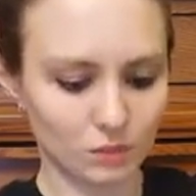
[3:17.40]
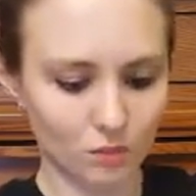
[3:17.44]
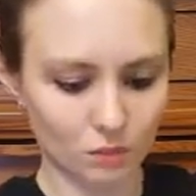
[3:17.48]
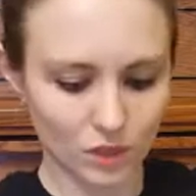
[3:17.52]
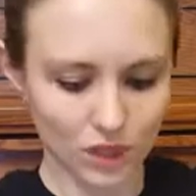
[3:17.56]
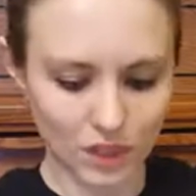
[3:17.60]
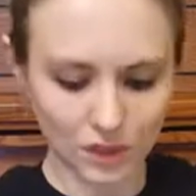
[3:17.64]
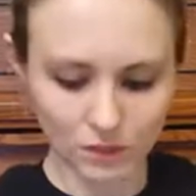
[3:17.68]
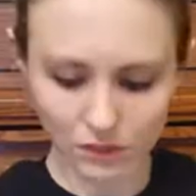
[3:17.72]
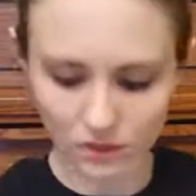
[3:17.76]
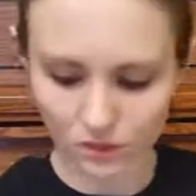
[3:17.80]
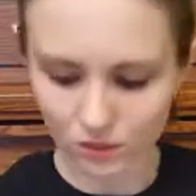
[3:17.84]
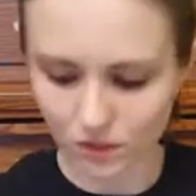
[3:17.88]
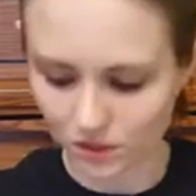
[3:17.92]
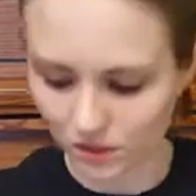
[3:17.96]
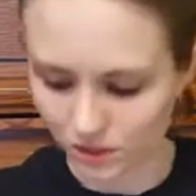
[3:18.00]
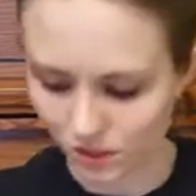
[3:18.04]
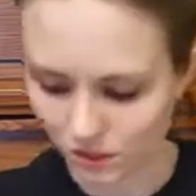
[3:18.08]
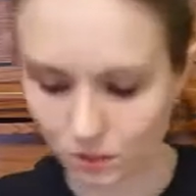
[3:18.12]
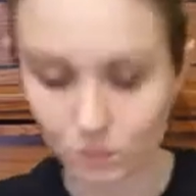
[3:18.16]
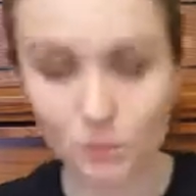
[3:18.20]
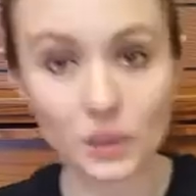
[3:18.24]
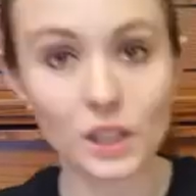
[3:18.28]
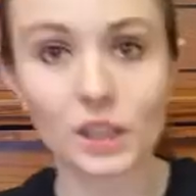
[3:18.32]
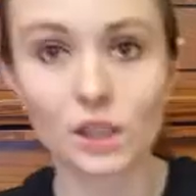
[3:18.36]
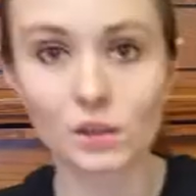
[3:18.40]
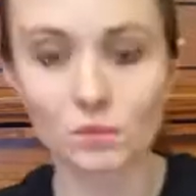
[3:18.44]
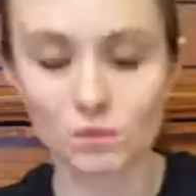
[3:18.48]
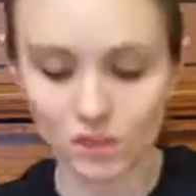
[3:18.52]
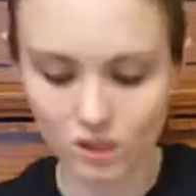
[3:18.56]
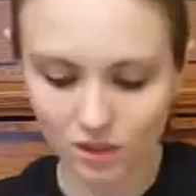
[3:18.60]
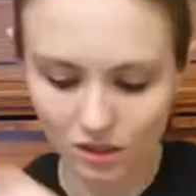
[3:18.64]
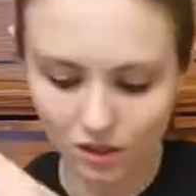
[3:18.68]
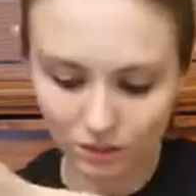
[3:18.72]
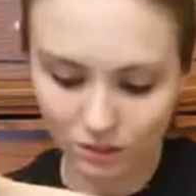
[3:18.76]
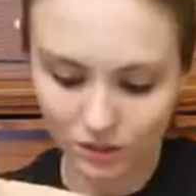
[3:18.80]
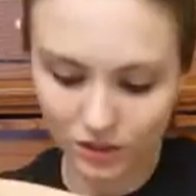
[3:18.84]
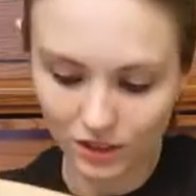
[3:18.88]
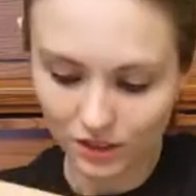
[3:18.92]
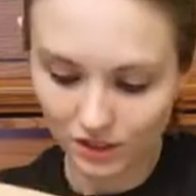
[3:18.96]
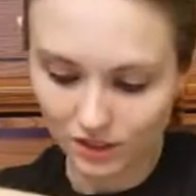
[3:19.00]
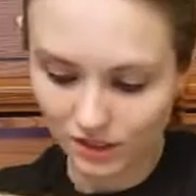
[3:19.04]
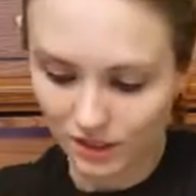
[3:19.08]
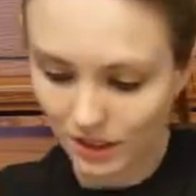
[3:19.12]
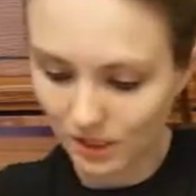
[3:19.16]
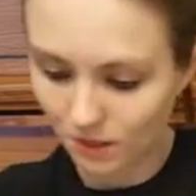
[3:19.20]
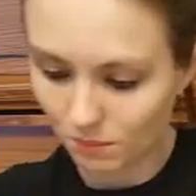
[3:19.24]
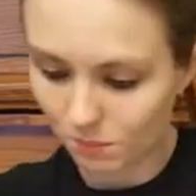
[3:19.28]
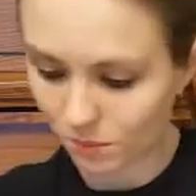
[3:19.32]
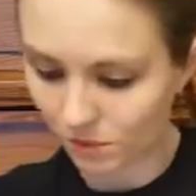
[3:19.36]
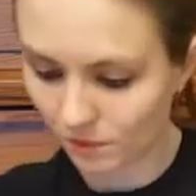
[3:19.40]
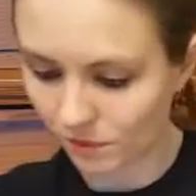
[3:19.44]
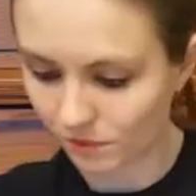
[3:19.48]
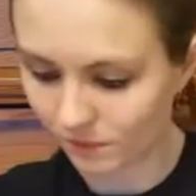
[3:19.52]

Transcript: Probably would do a bigger ball of duct tape.